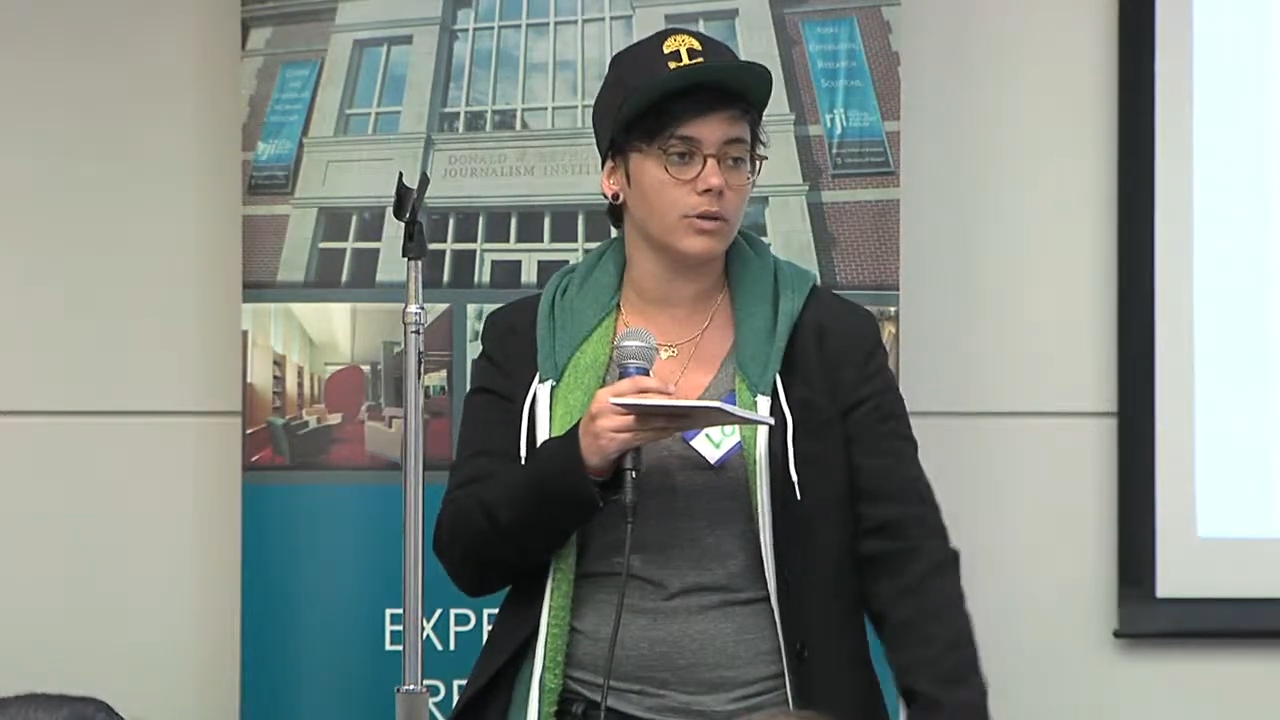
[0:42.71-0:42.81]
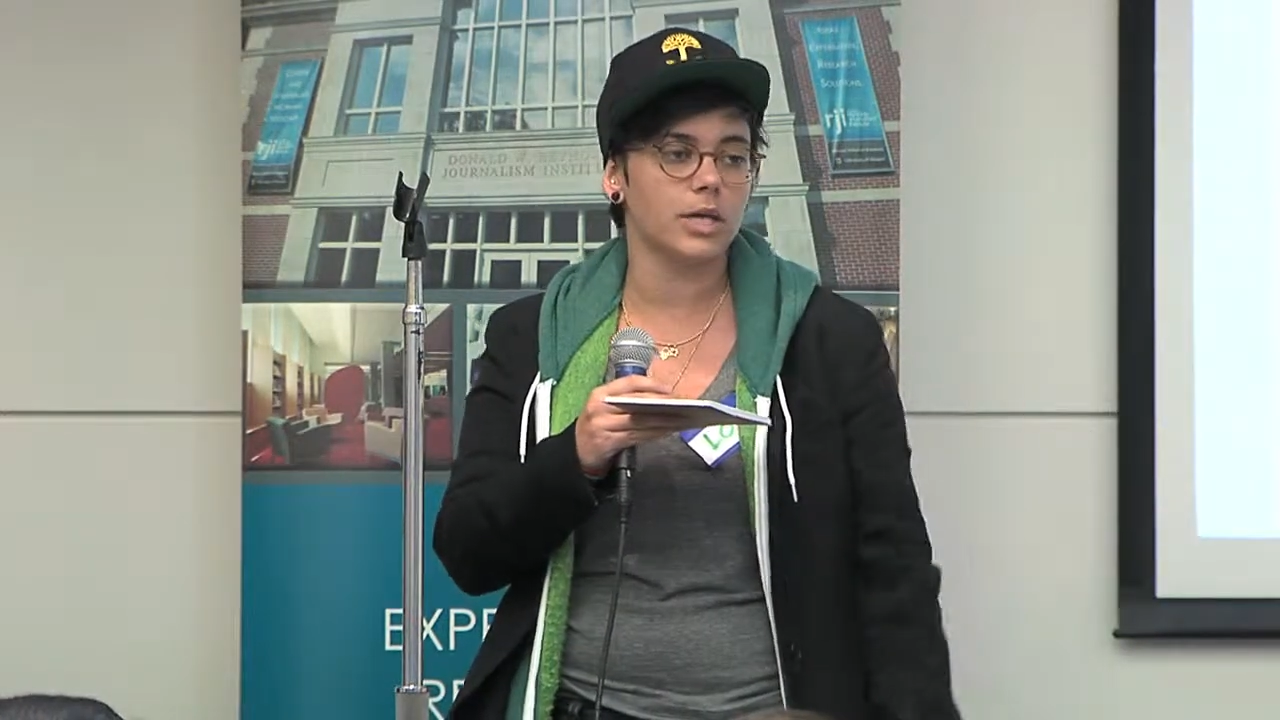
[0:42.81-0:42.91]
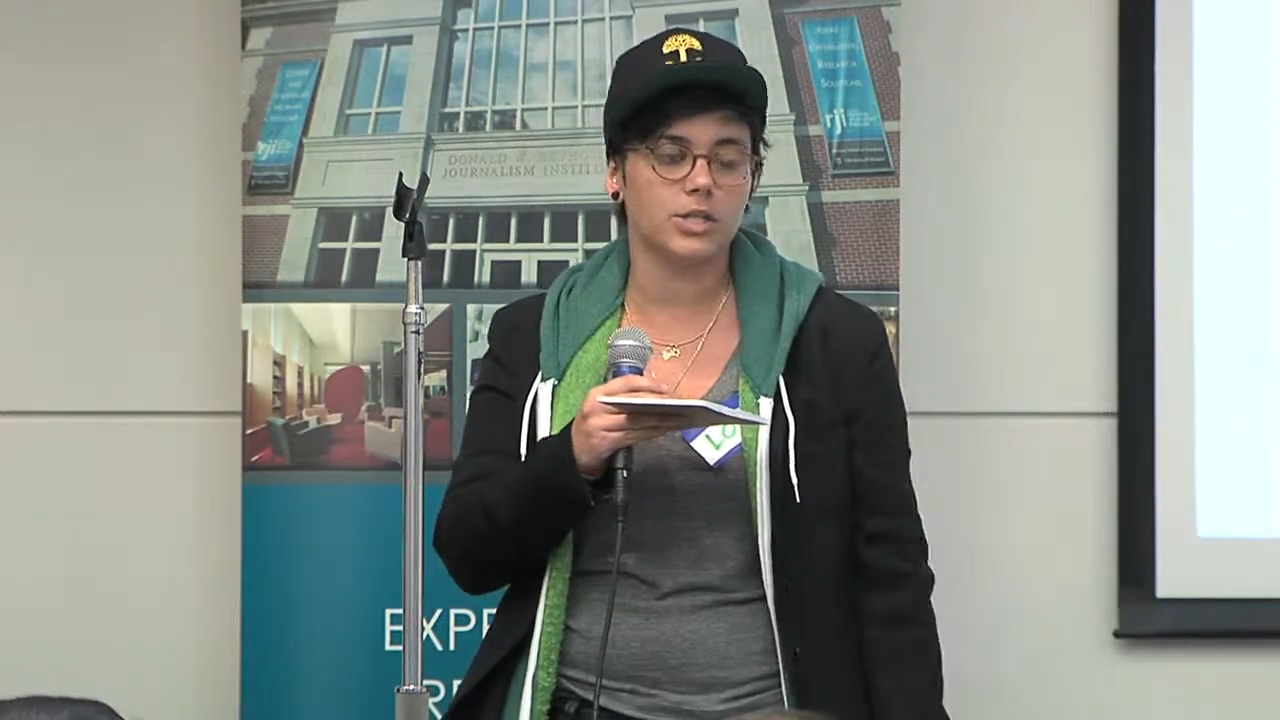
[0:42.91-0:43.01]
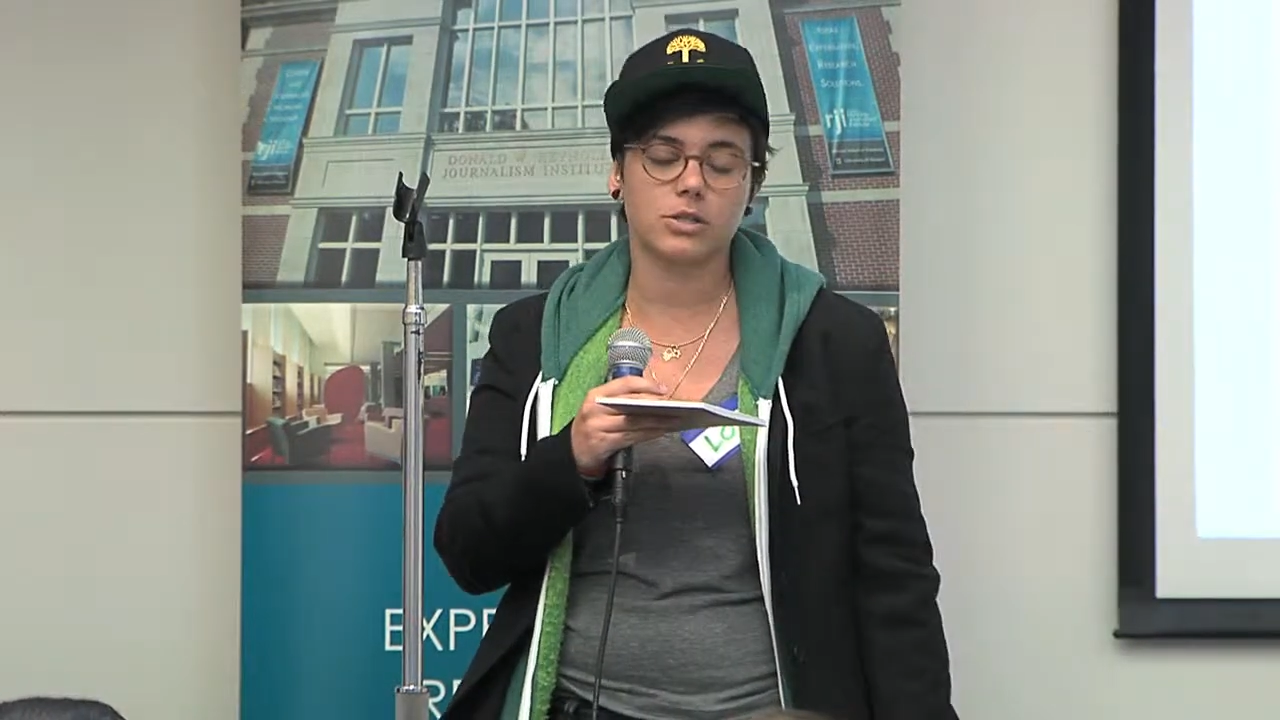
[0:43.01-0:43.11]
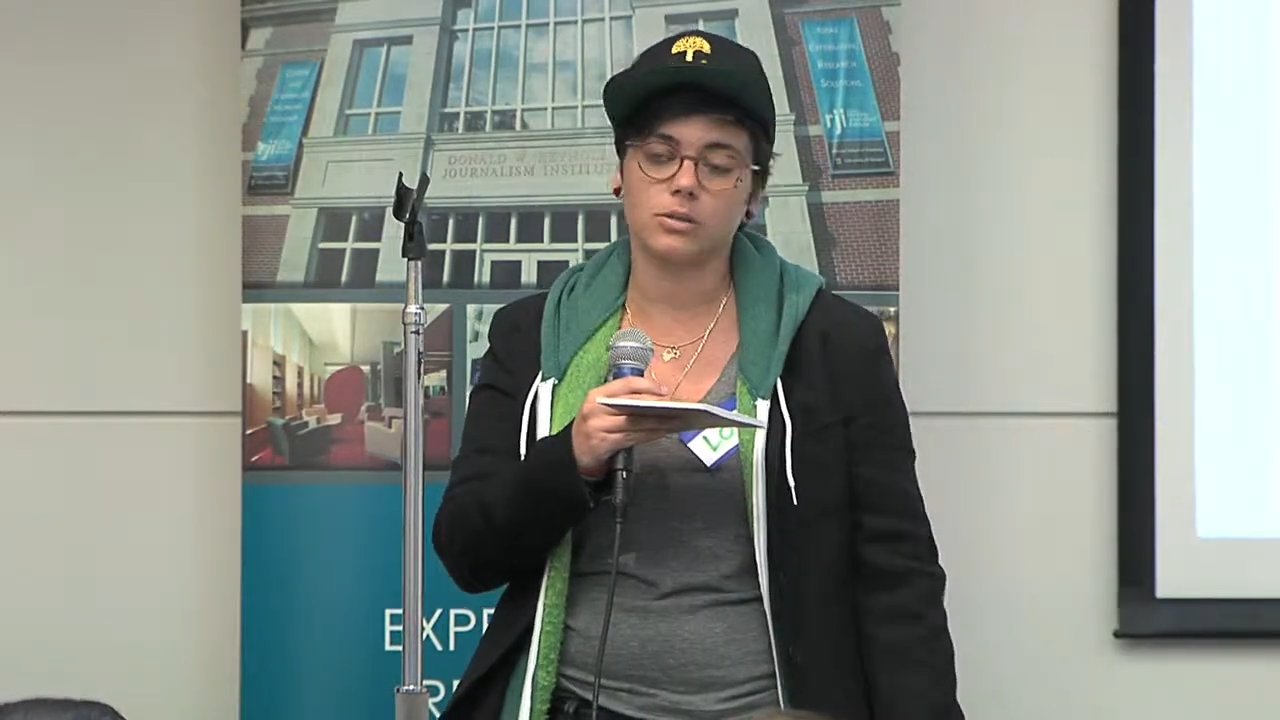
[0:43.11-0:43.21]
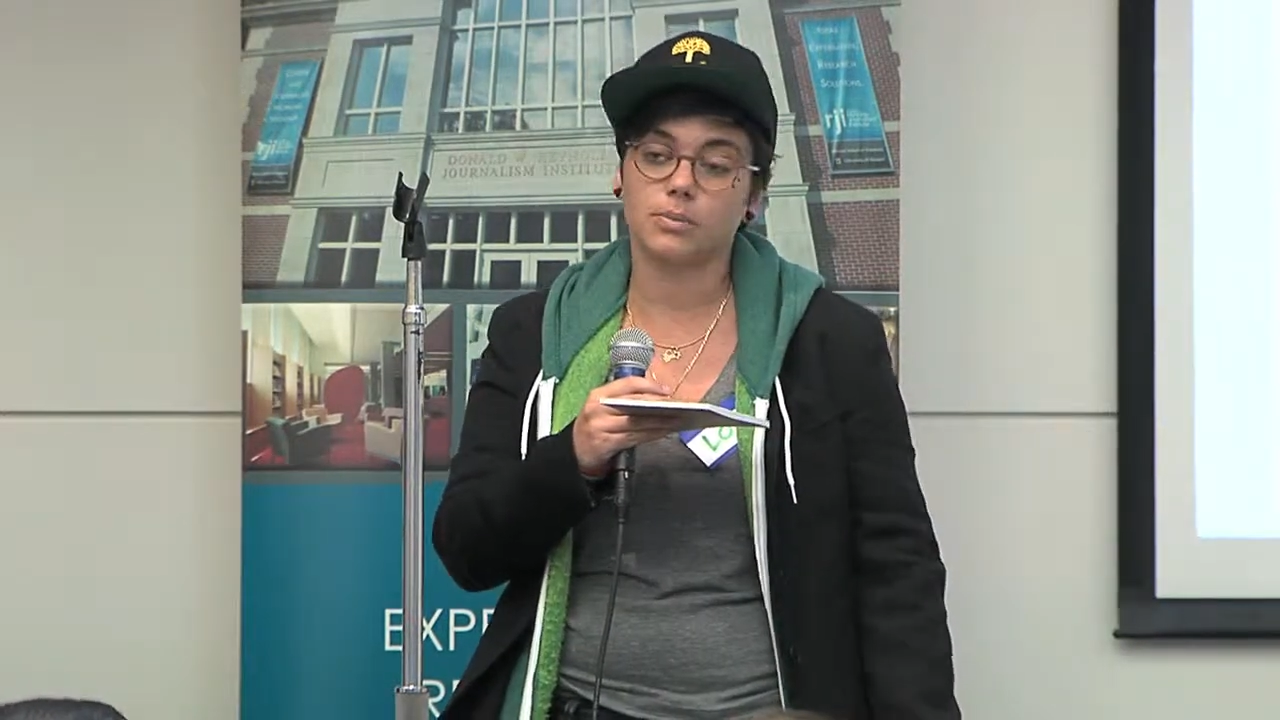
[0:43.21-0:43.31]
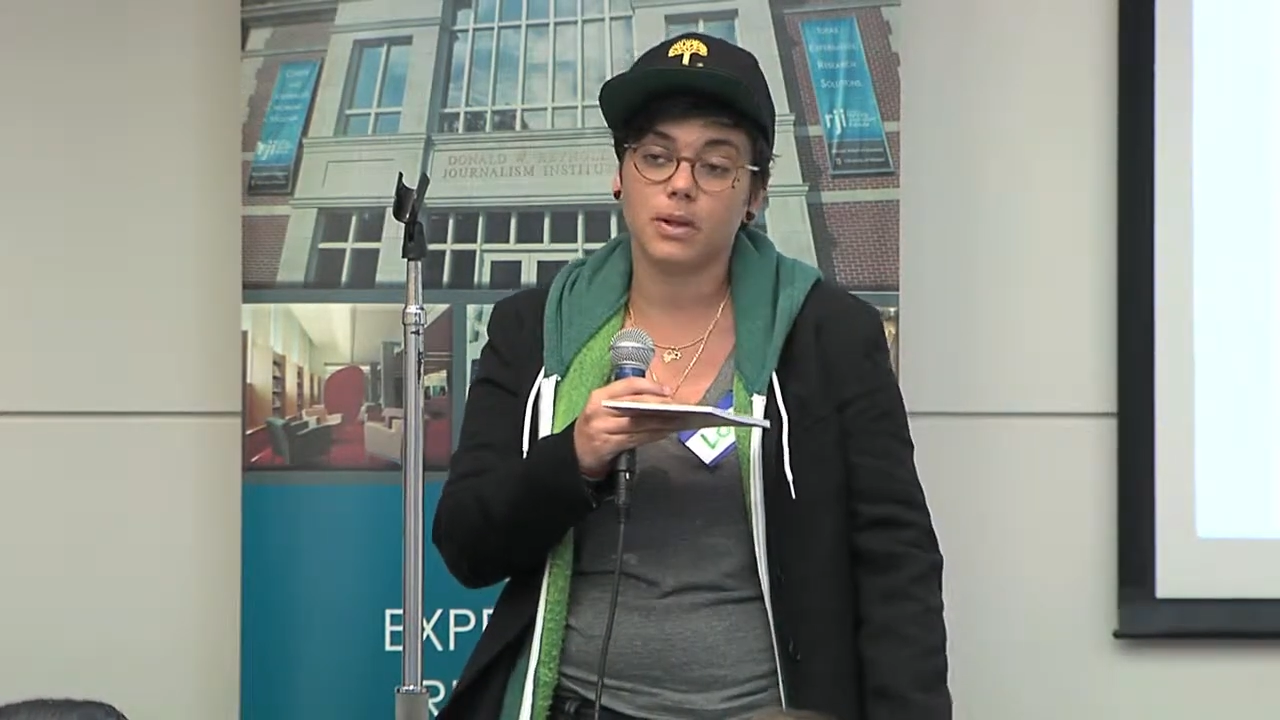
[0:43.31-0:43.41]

location.